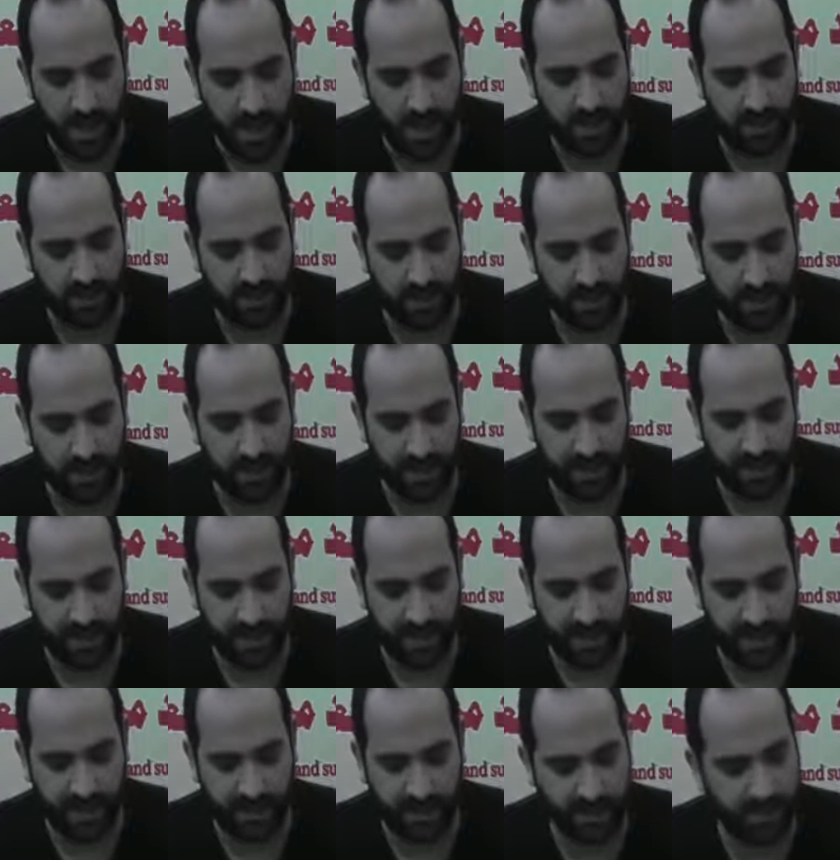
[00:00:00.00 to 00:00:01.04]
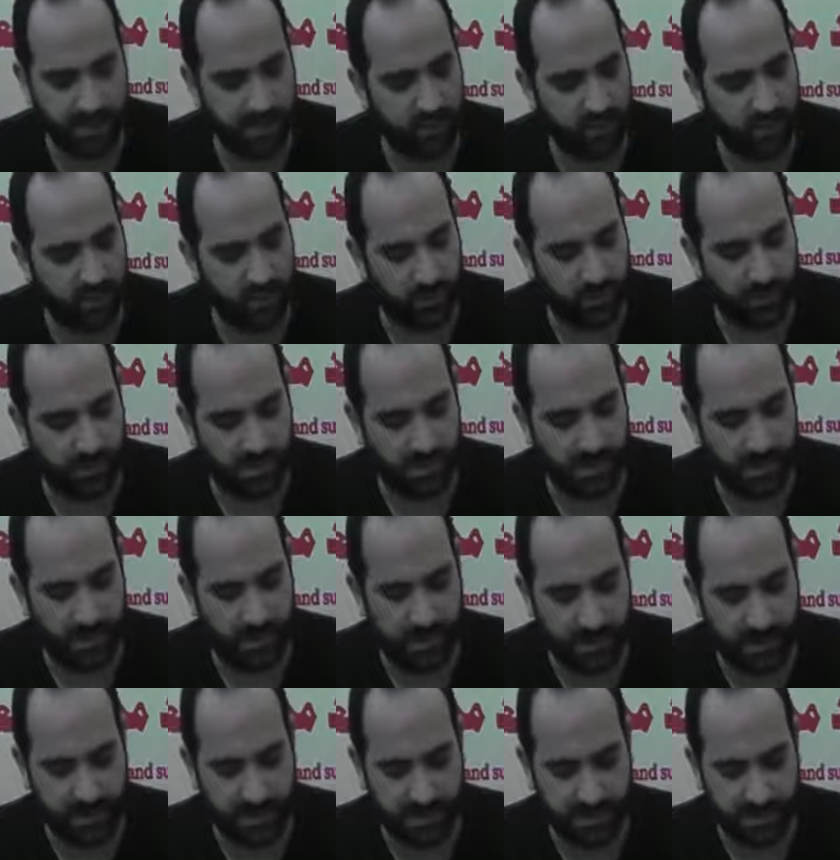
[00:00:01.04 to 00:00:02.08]
Allah has made these norms a
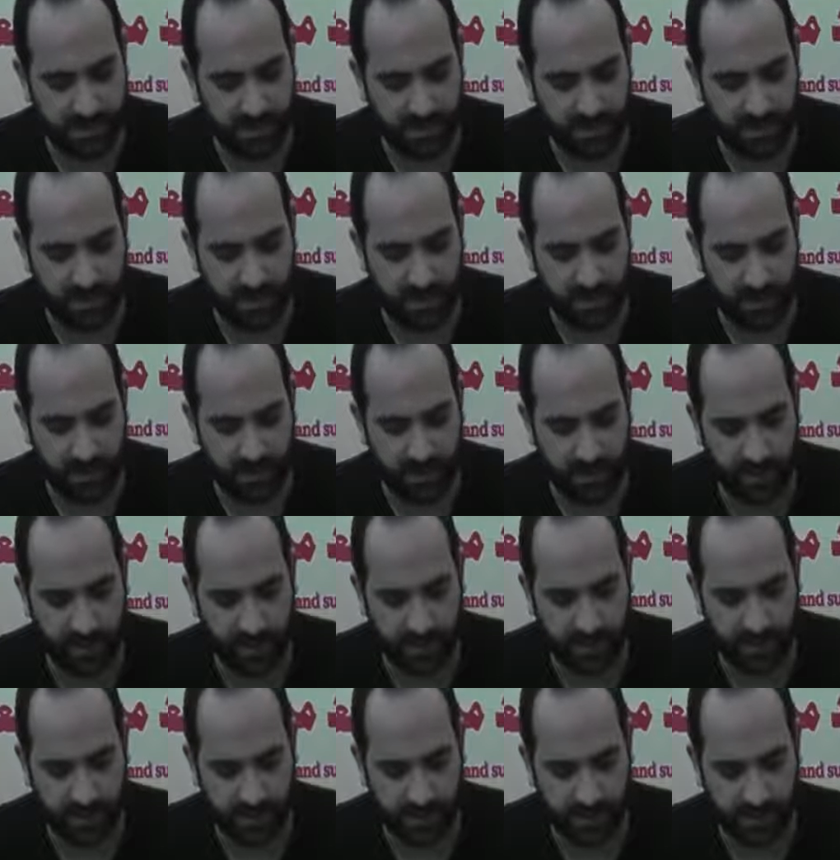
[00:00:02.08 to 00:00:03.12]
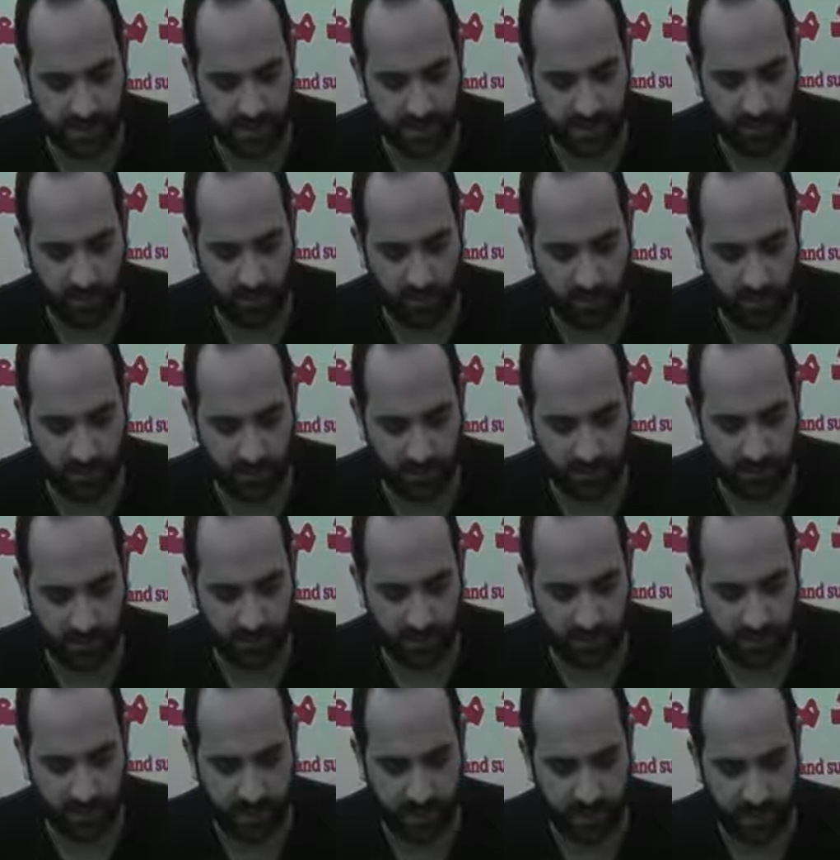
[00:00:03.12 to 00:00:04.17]
balance that regulates the movement of
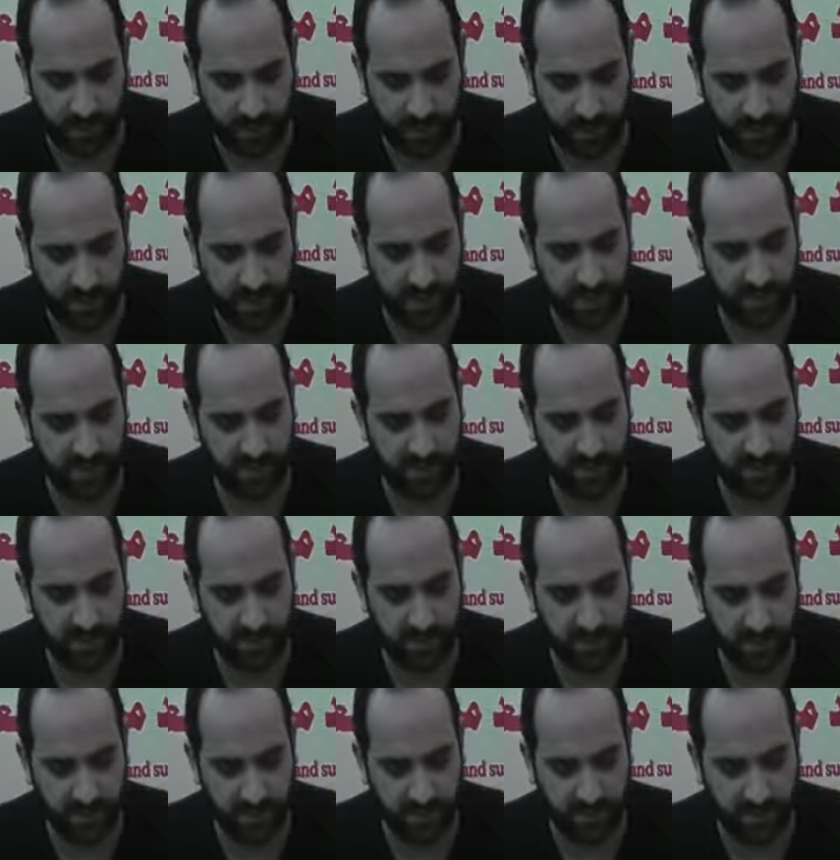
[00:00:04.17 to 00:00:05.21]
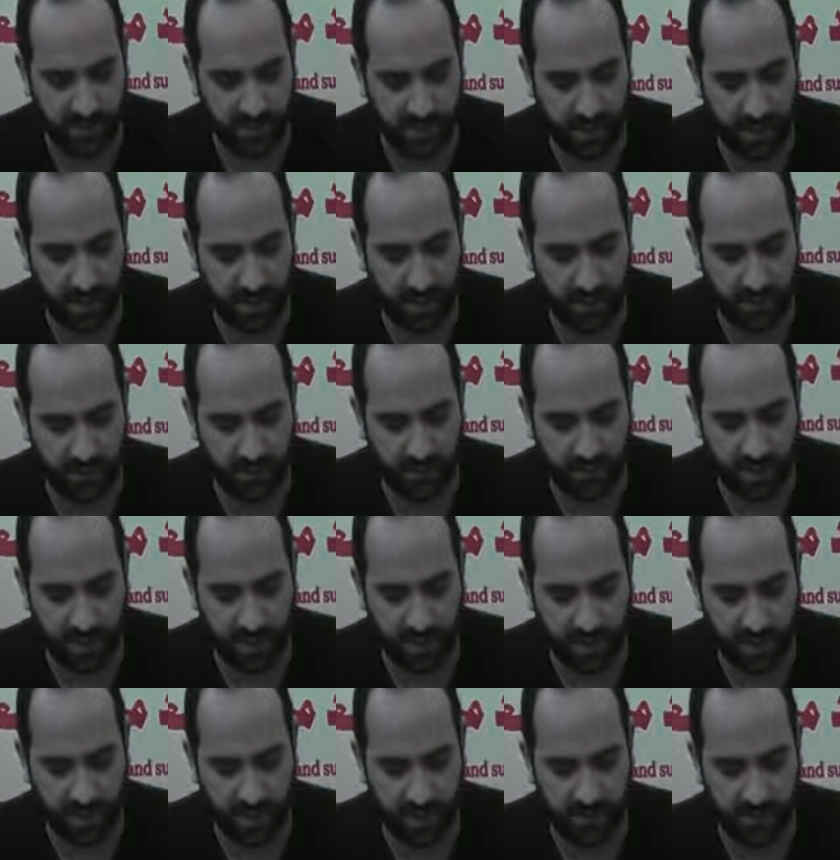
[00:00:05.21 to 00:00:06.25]
life and achieves the
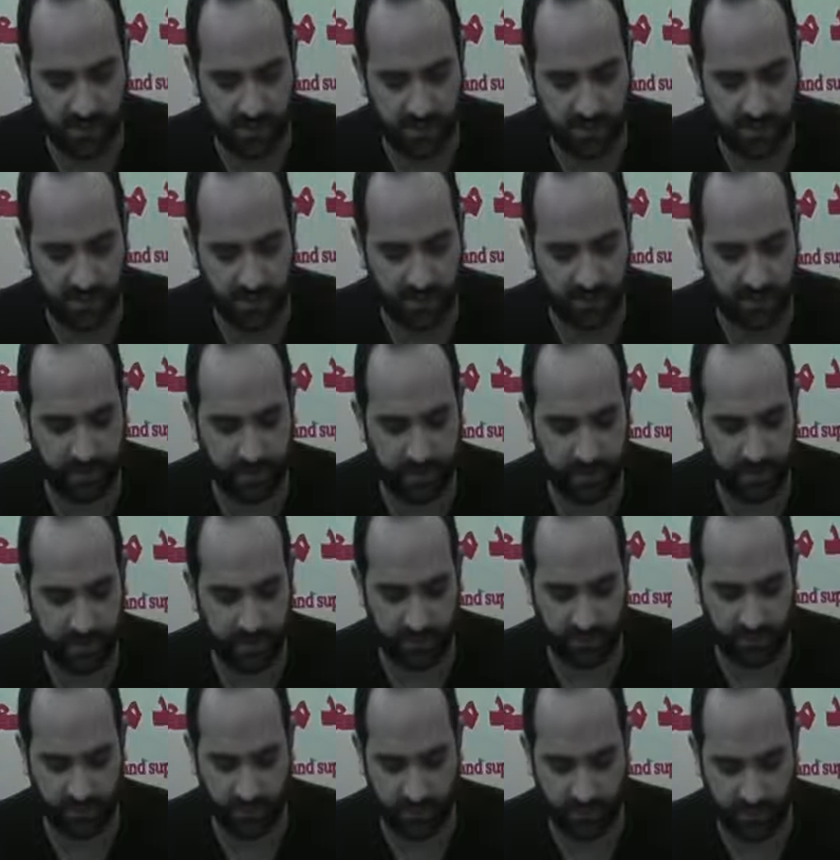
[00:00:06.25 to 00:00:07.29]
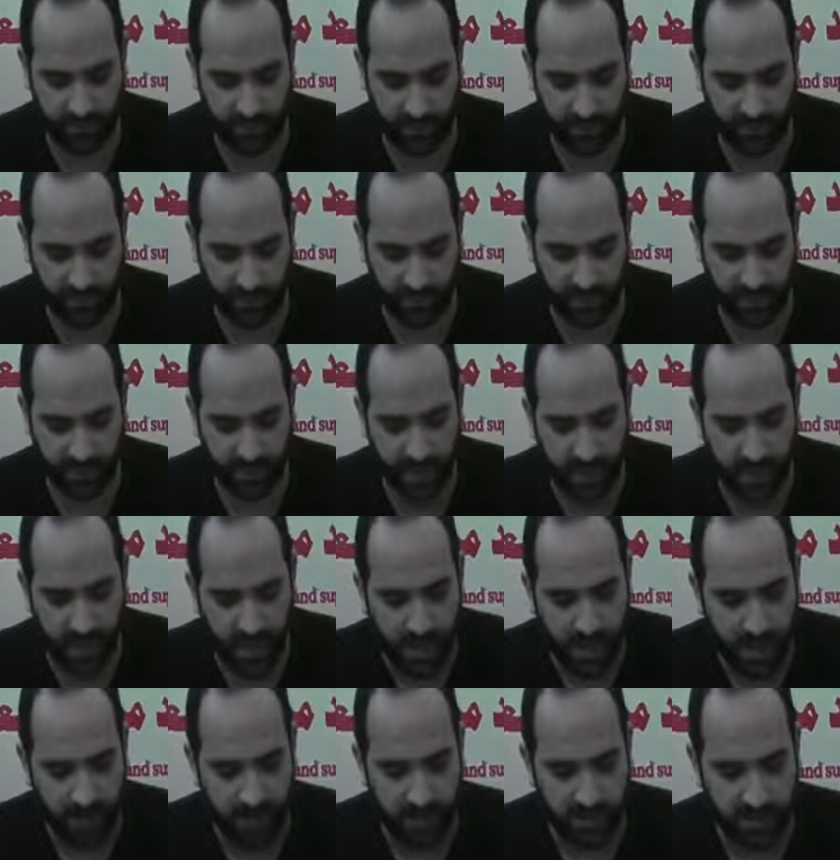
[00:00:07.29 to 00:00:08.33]
construction and preservation of earth,
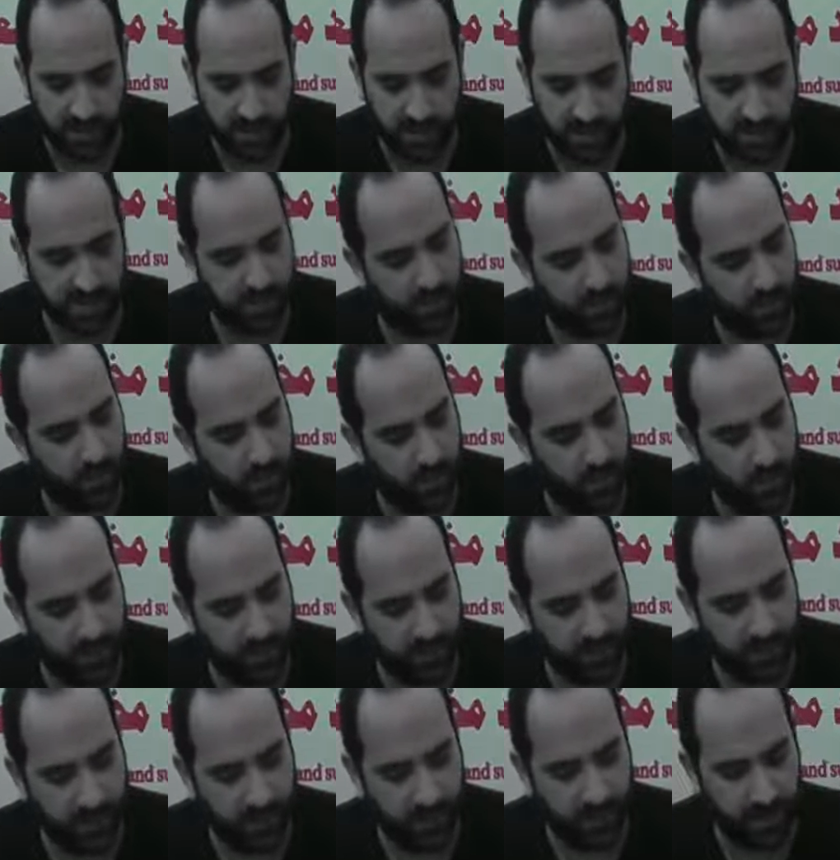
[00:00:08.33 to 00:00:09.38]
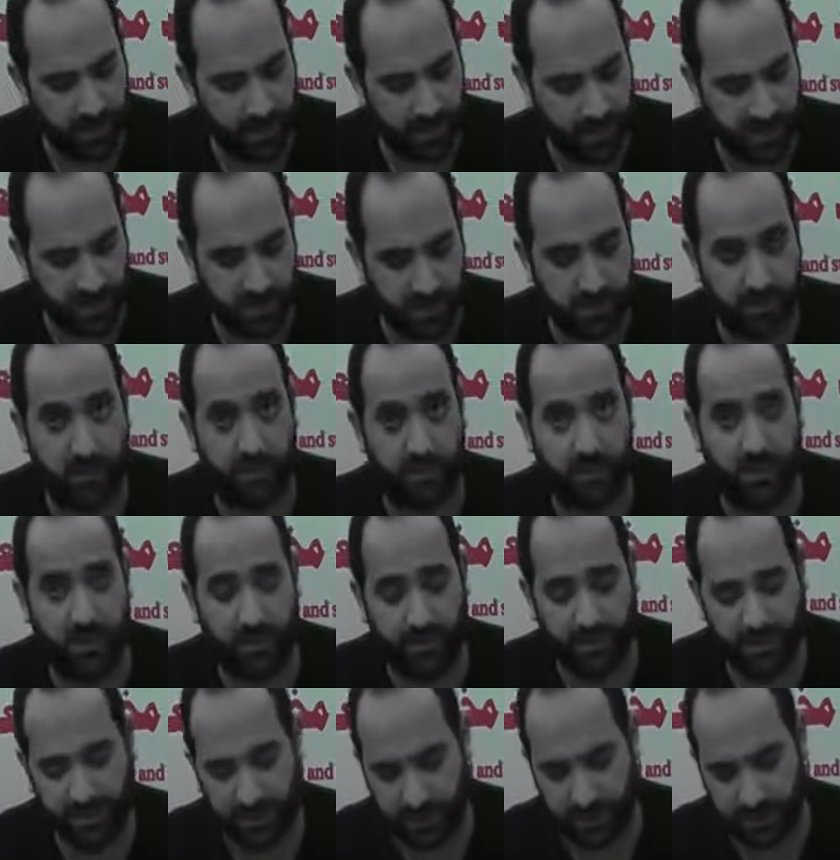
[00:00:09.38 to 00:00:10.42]
which is one of the purposes of
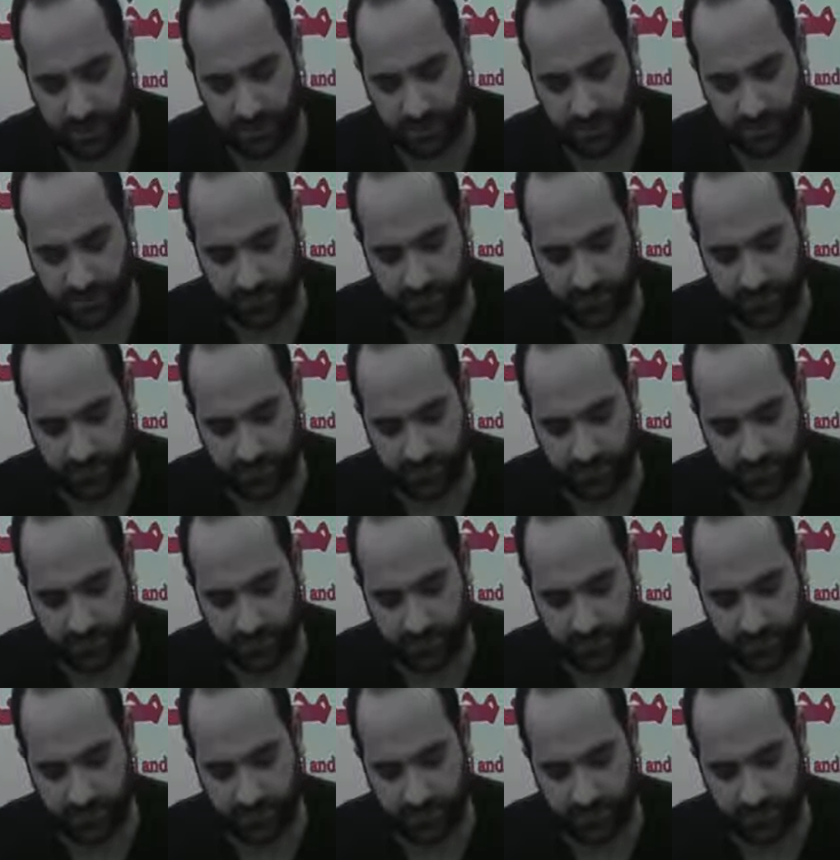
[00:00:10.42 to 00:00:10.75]
creation.